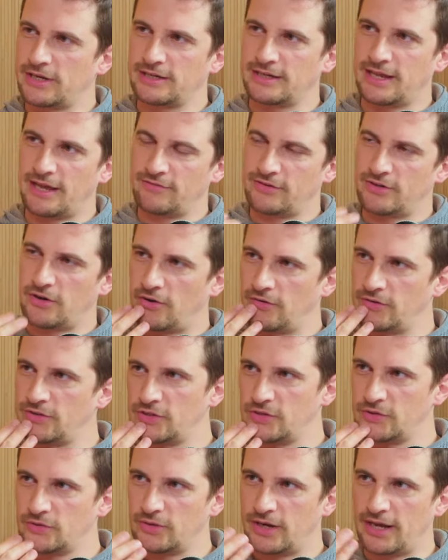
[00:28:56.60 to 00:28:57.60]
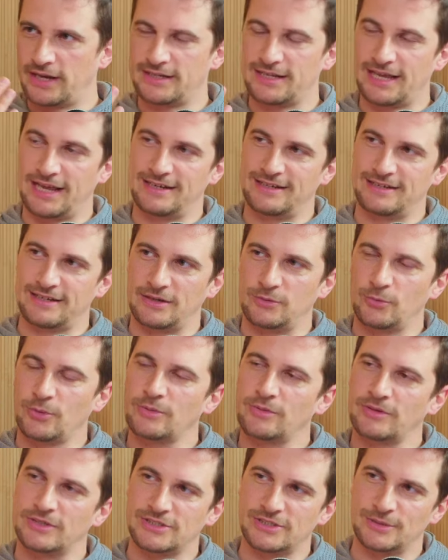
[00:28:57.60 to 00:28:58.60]
can have it on you, and and and we
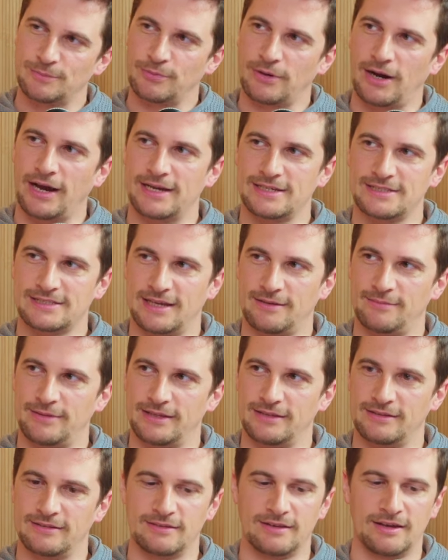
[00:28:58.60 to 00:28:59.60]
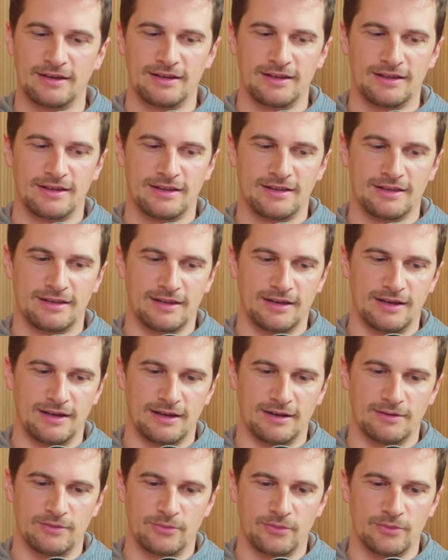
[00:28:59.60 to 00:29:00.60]
were surprised. I mean.
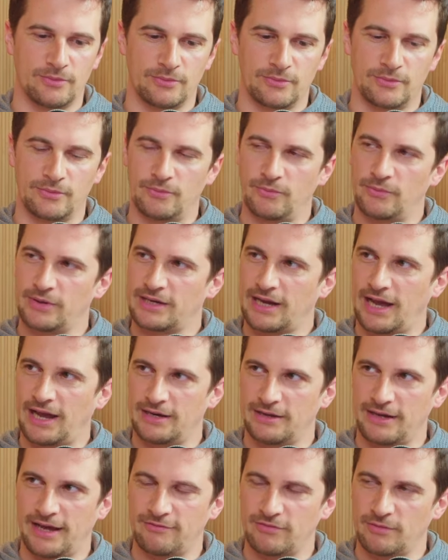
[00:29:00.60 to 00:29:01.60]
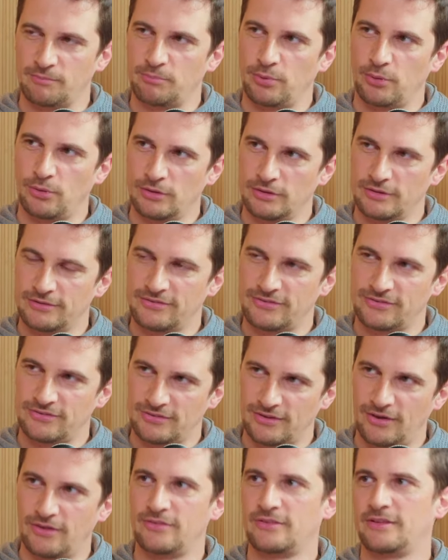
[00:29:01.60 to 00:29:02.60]
Uh, we kind of have a pulse
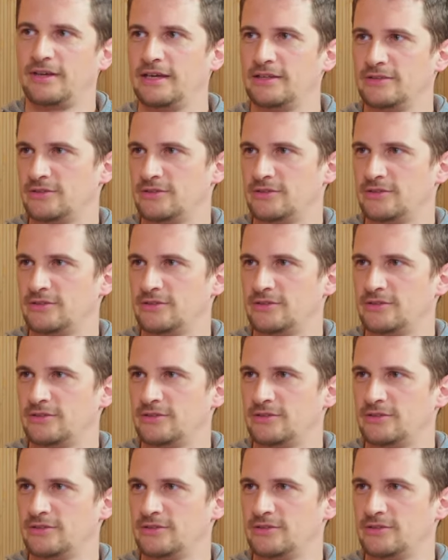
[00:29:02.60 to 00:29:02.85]
on the